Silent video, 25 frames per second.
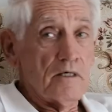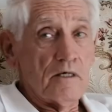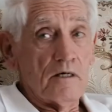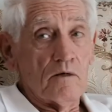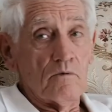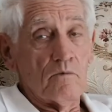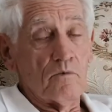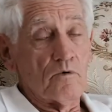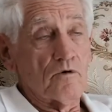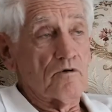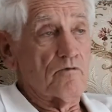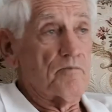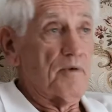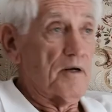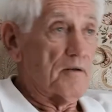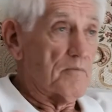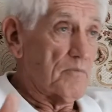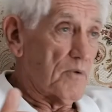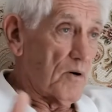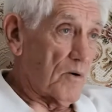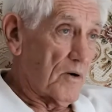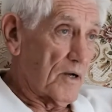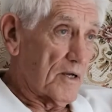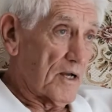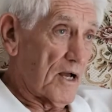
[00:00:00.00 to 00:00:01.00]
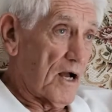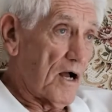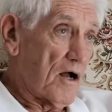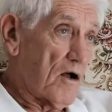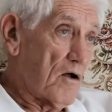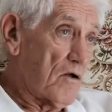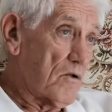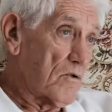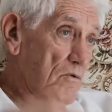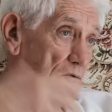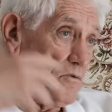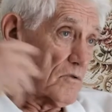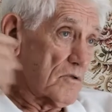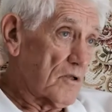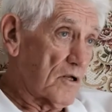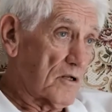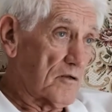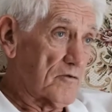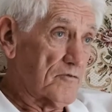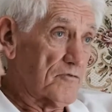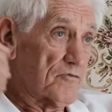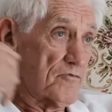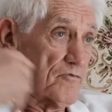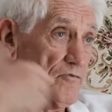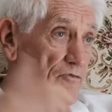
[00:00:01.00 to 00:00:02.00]
it would have meant buying a whole lot
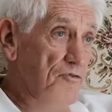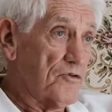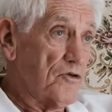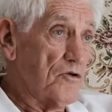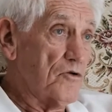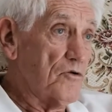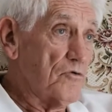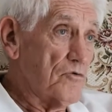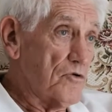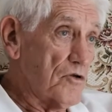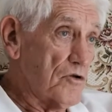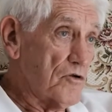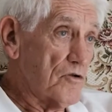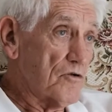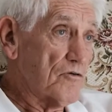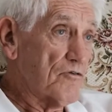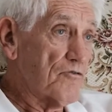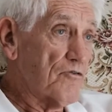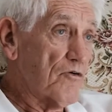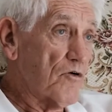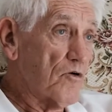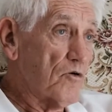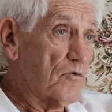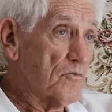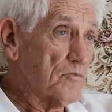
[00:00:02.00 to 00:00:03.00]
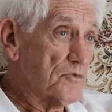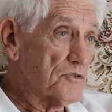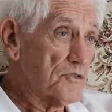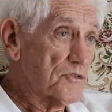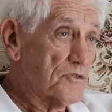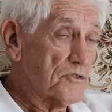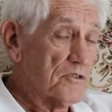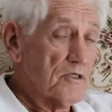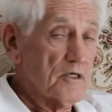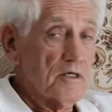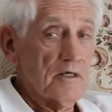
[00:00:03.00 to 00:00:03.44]
of new uniforms,